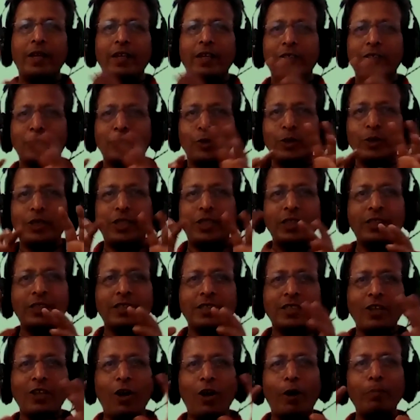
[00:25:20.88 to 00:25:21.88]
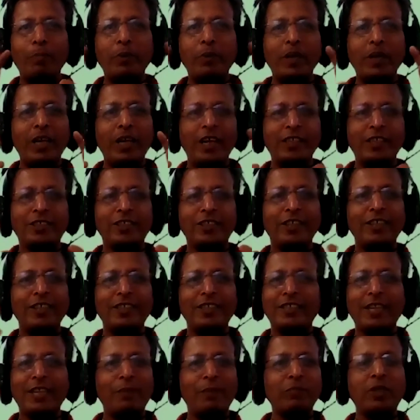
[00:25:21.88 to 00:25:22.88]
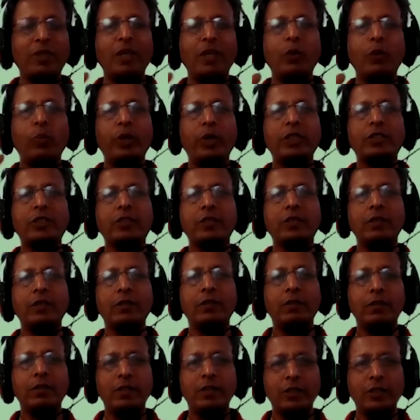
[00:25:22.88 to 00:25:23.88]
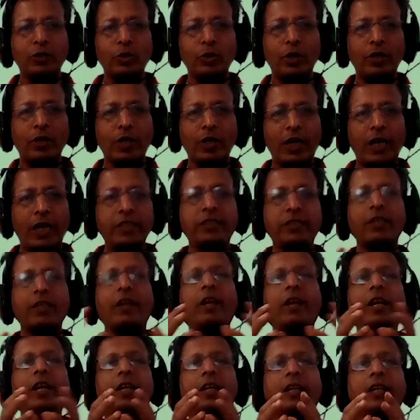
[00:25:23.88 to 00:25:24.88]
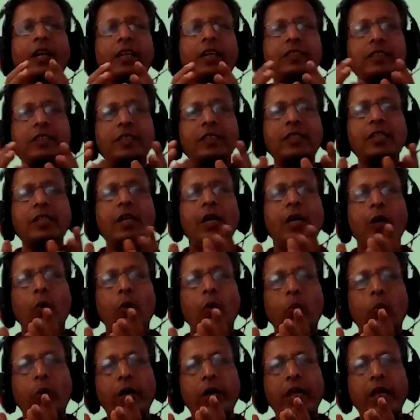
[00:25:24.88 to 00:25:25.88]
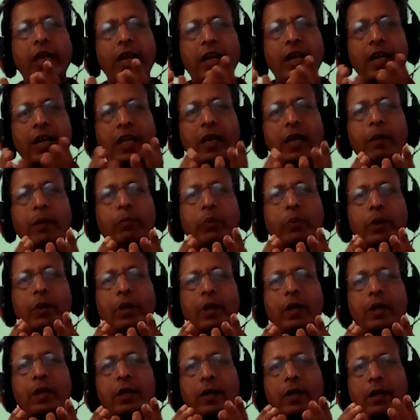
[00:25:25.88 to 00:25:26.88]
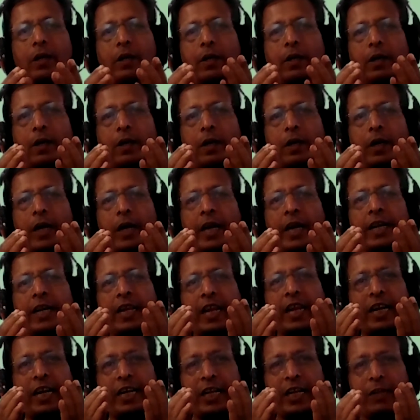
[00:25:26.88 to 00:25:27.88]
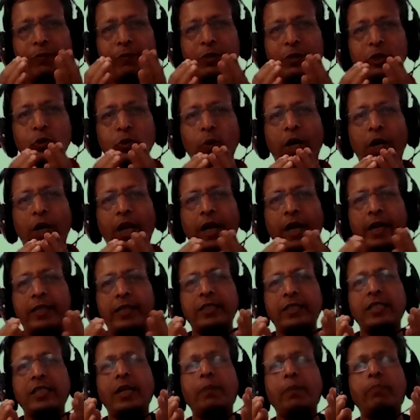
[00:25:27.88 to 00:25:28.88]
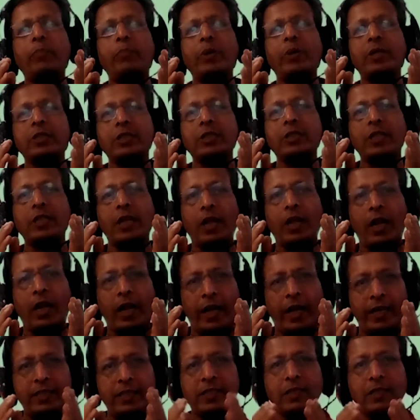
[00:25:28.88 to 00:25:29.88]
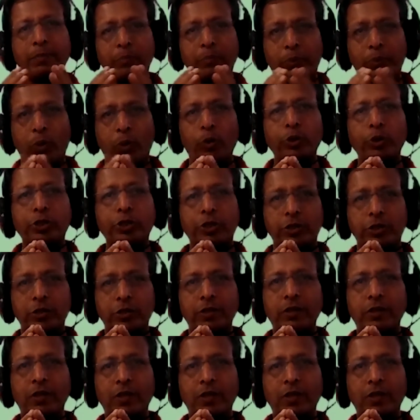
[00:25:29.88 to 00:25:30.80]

So this combination is something which this cultural intelligence would enable an individualized and personalized approach